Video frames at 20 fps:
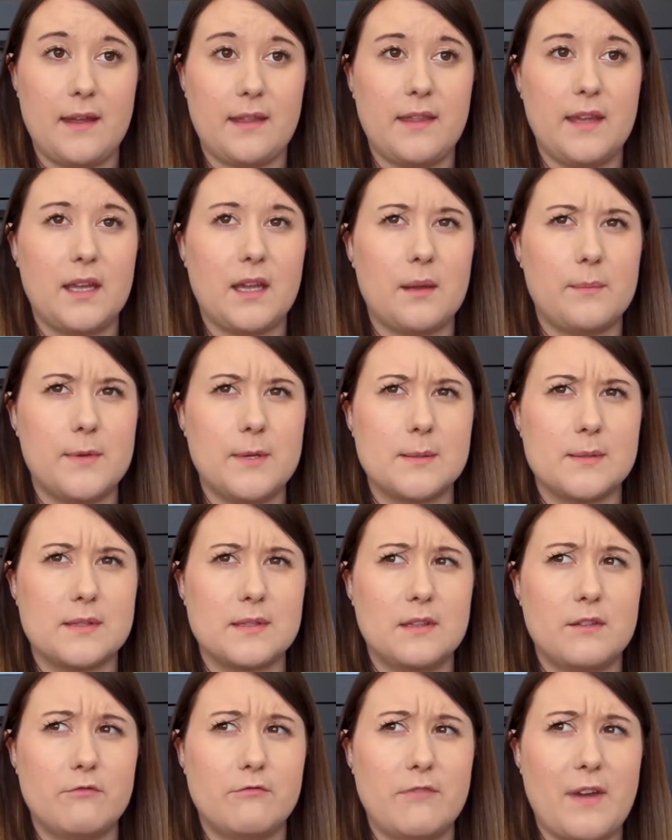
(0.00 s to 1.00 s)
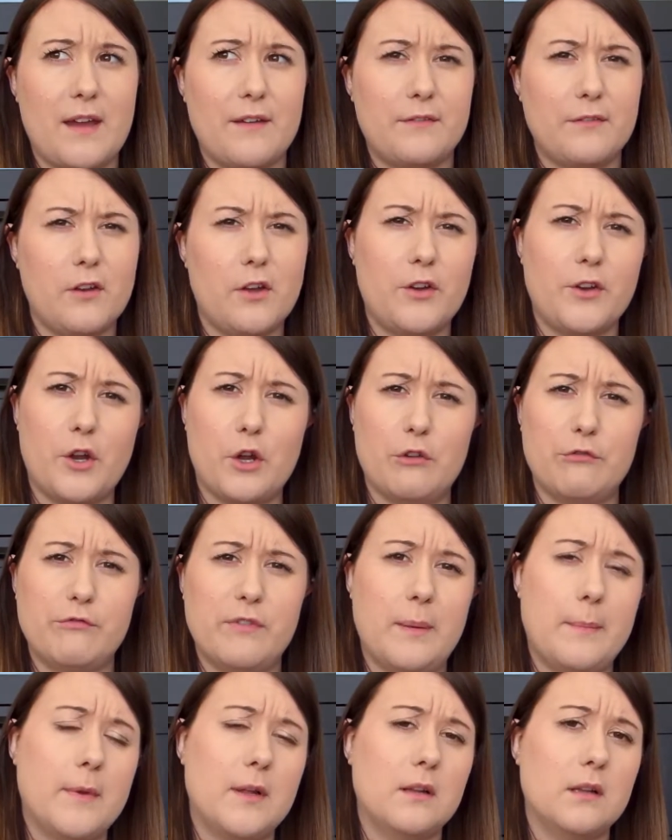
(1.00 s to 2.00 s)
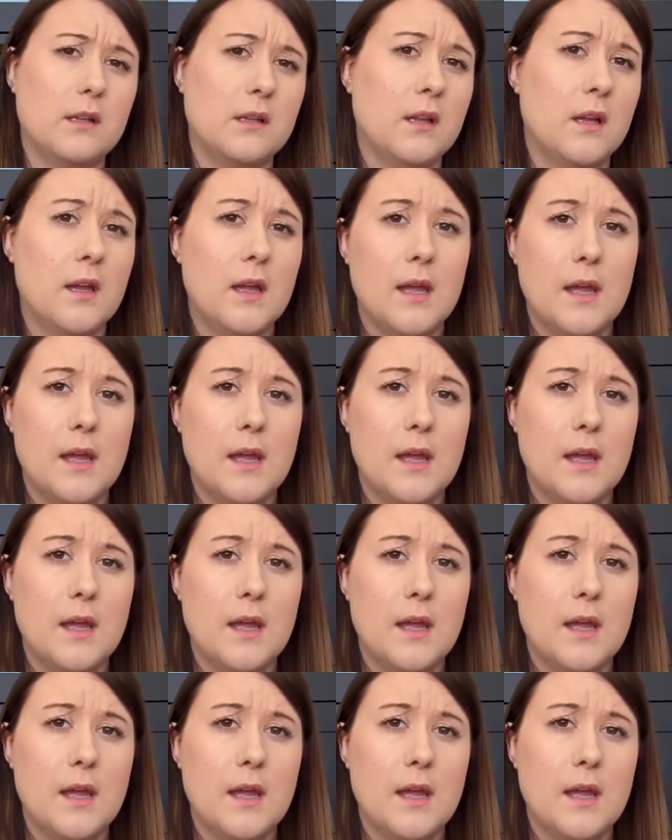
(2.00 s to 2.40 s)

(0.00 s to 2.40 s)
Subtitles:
I think I'm using the Revlon or Rimmel